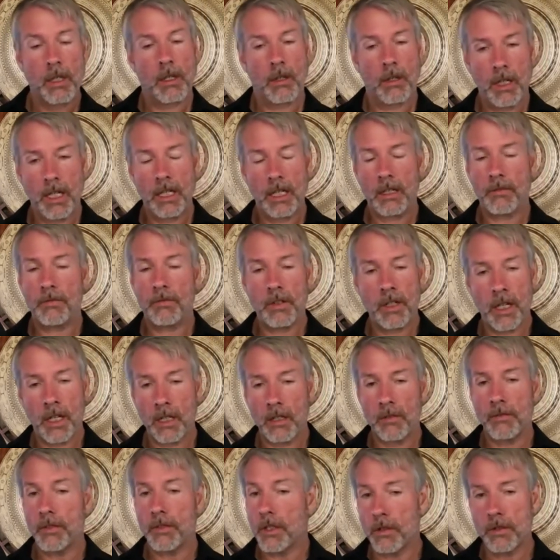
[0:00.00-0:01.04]
And if none
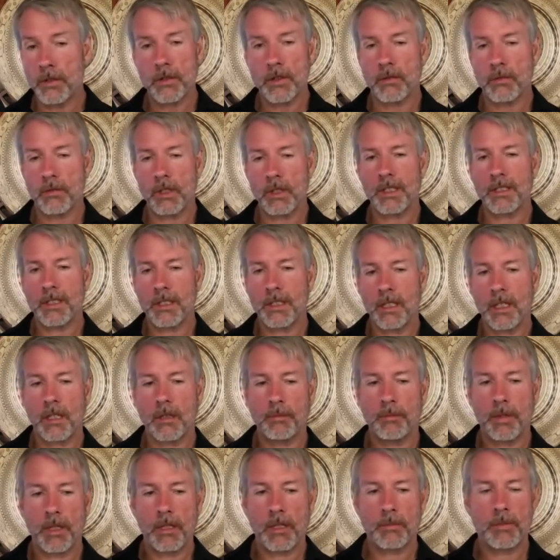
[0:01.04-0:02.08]
of those three
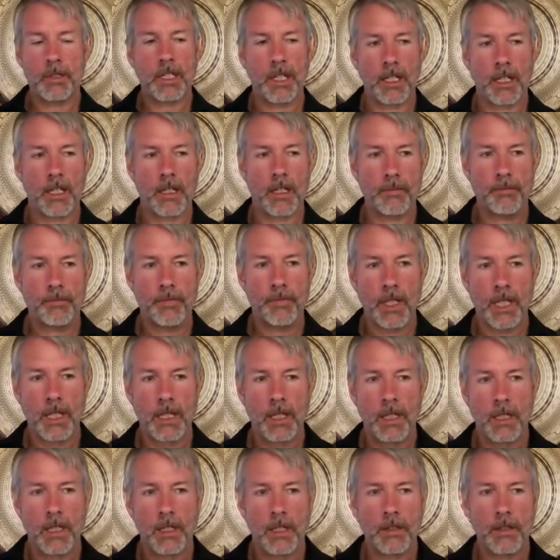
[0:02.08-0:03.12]
step up, Dan,
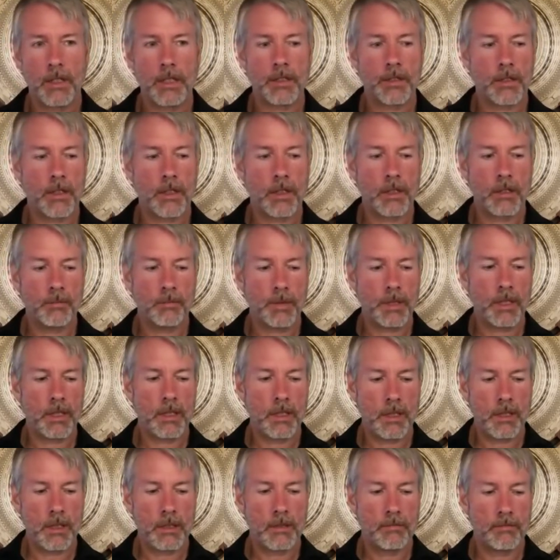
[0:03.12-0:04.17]
then it's going to
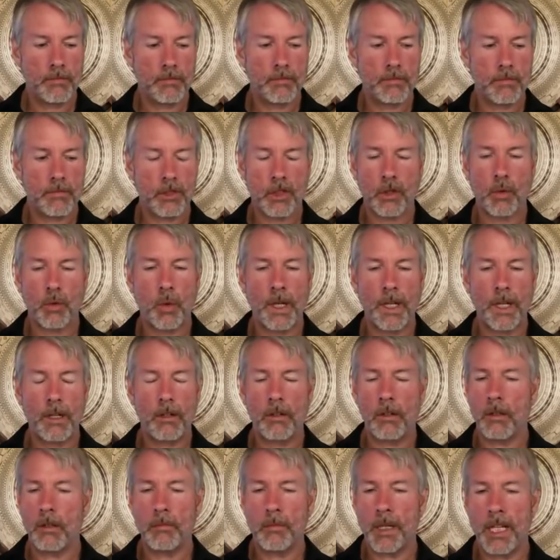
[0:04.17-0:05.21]
be
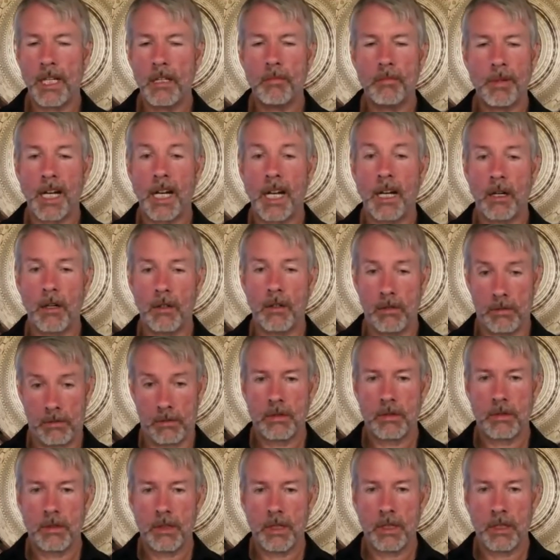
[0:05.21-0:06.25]
Square and PayPal.
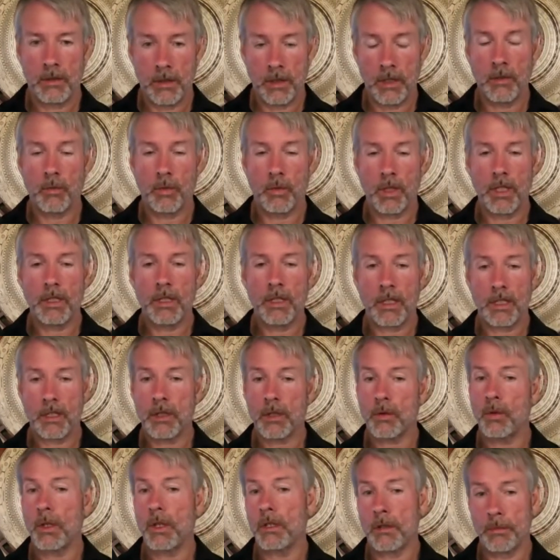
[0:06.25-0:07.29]
And then one day
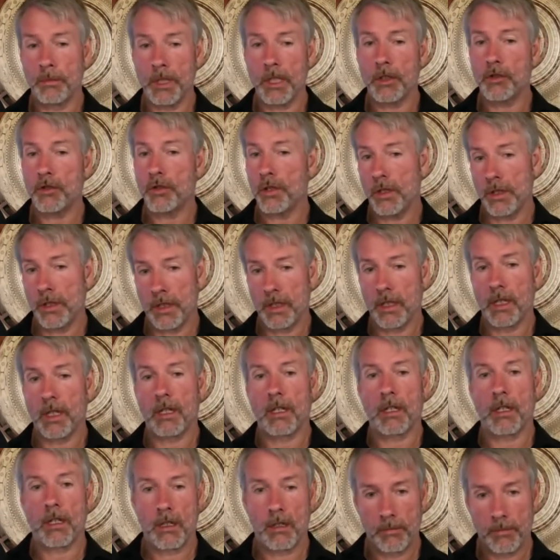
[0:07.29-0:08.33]
Square will be $1 trillion
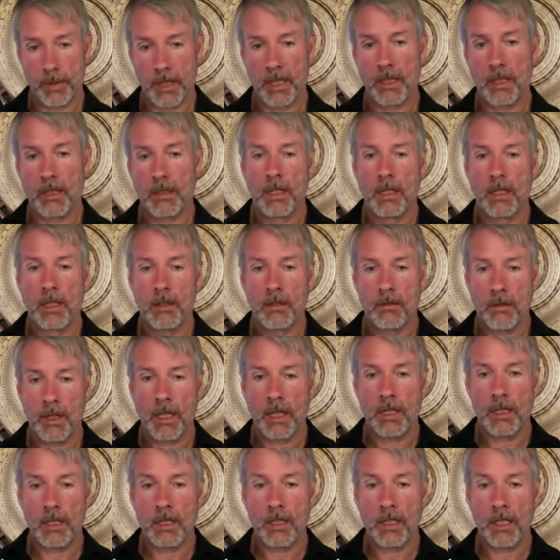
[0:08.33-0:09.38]
company,
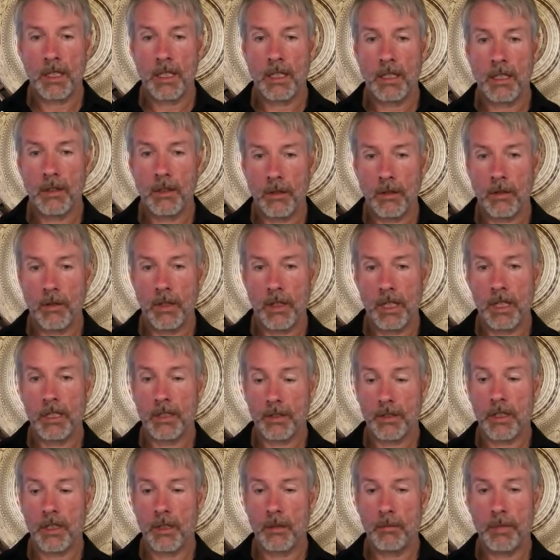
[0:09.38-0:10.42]
right? So. And
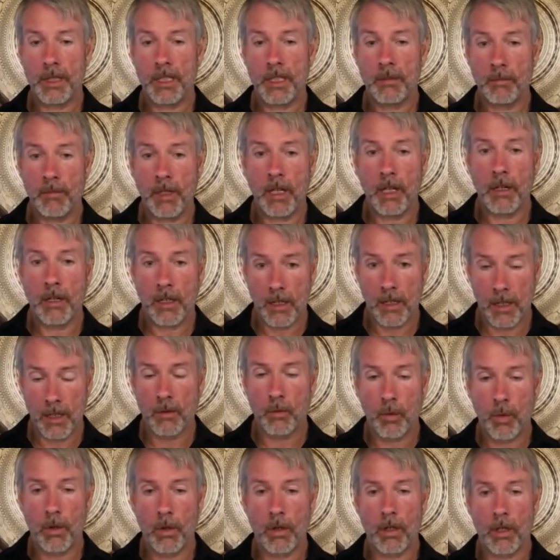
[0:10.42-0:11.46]
it's going to be a little
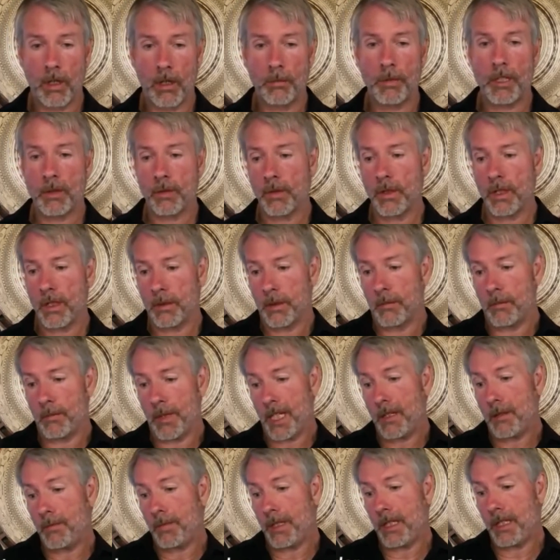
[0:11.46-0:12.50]
war between them. And
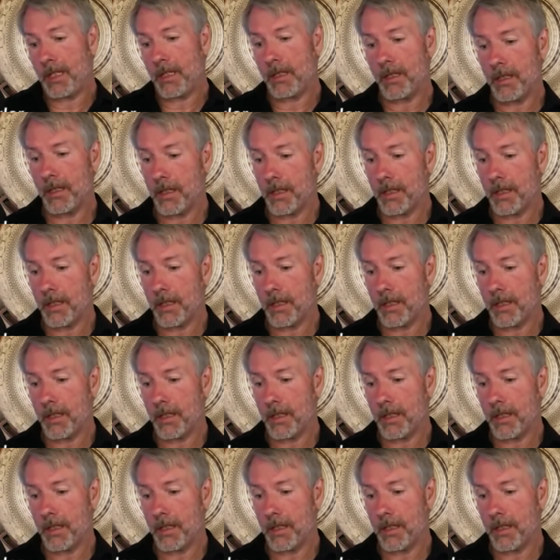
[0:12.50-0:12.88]
maybe,